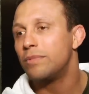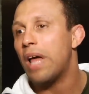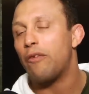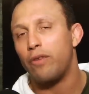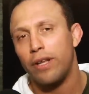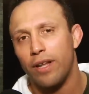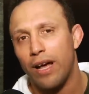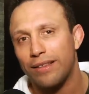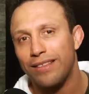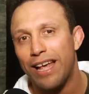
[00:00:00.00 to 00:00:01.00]
Definitely
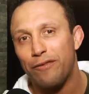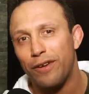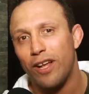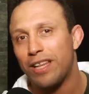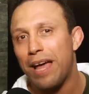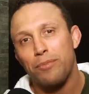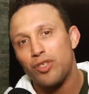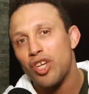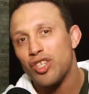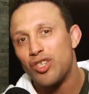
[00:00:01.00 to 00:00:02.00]
not. Definitely not. I'm
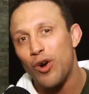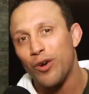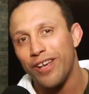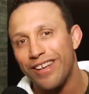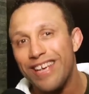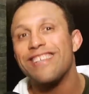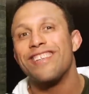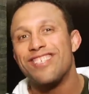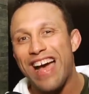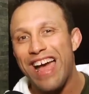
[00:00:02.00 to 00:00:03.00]
just joking. He's a
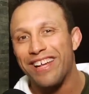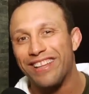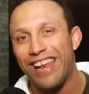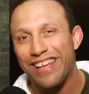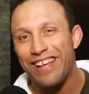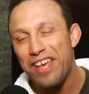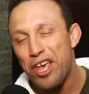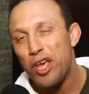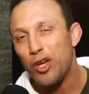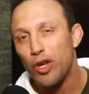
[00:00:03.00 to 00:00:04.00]
yeah. giant. Like,
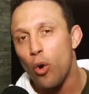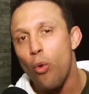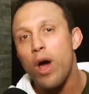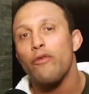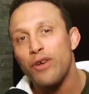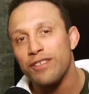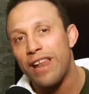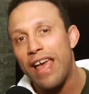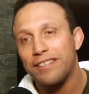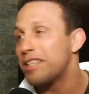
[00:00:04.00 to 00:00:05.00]
you know, one of his
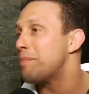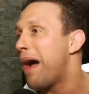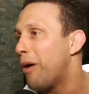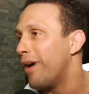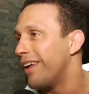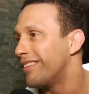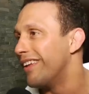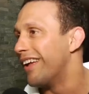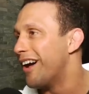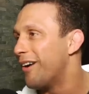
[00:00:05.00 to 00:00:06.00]
legs is my weight.
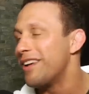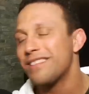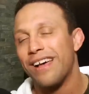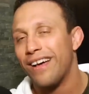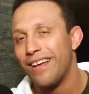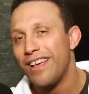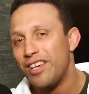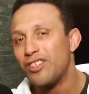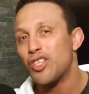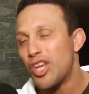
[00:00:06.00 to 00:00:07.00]
You know, he's a
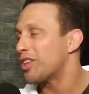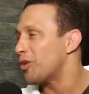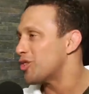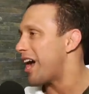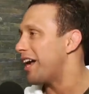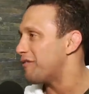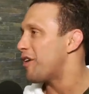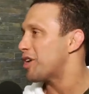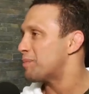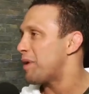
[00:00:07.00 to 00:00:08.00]
he's a gentle giant,
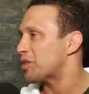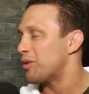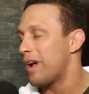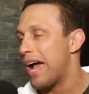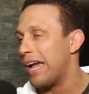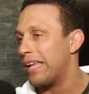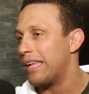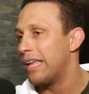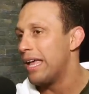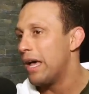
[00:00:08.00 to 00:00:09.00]
very special guy, and
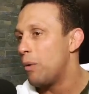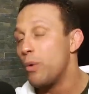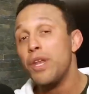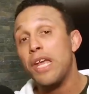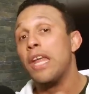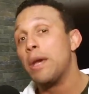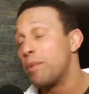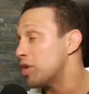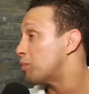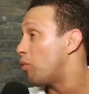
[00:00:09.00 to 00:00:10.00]
we need him
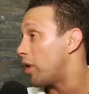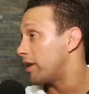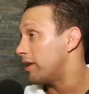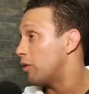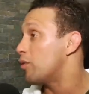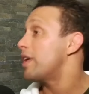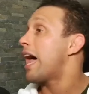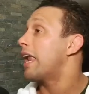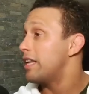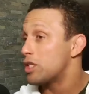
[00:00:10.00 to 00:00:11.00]
in the sport. The
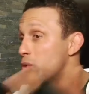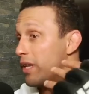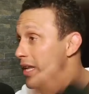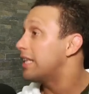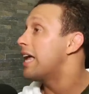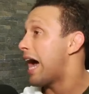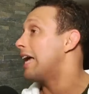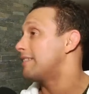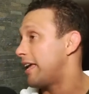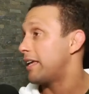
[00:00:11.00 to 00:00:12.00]
reality is we need
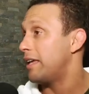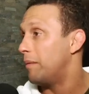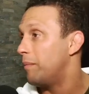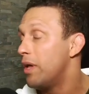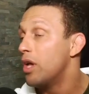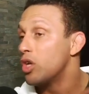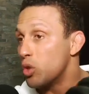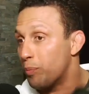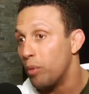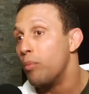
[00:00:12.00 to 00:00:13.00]
guys like him
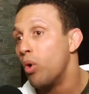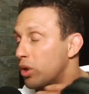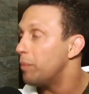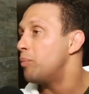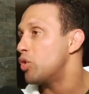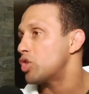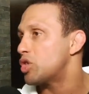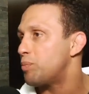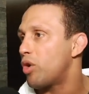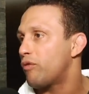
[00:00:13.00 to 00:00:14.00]
to promote and push the
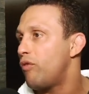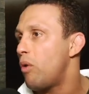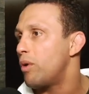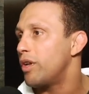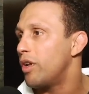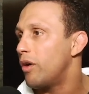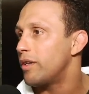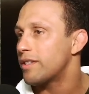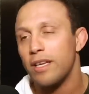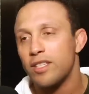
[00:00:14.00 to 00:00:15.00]
sport forward. You know,
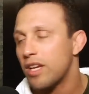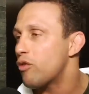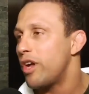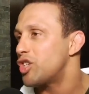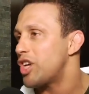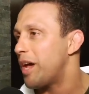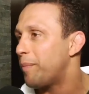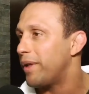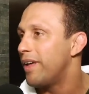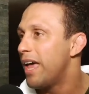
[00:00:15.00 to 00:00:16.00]
it's a, it's a great
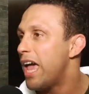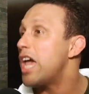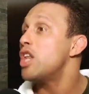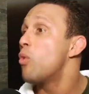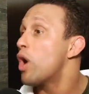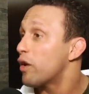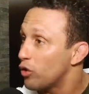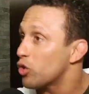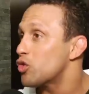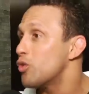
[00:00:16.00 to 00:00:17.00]
champion. Any one of
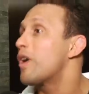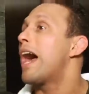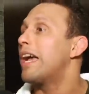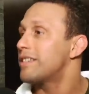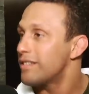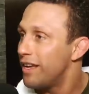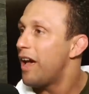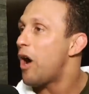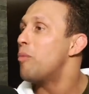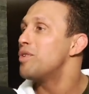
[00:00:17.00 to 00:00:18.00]
those two guys,
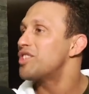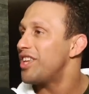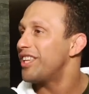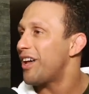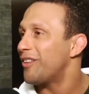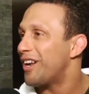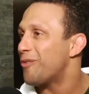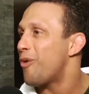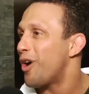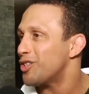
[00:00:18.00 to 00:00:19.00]
I'll be sitting down there
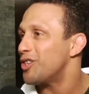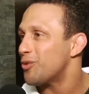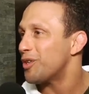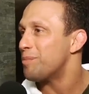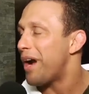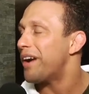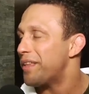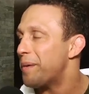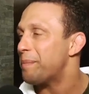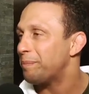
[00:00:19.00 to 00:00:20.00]
and watching to admire them.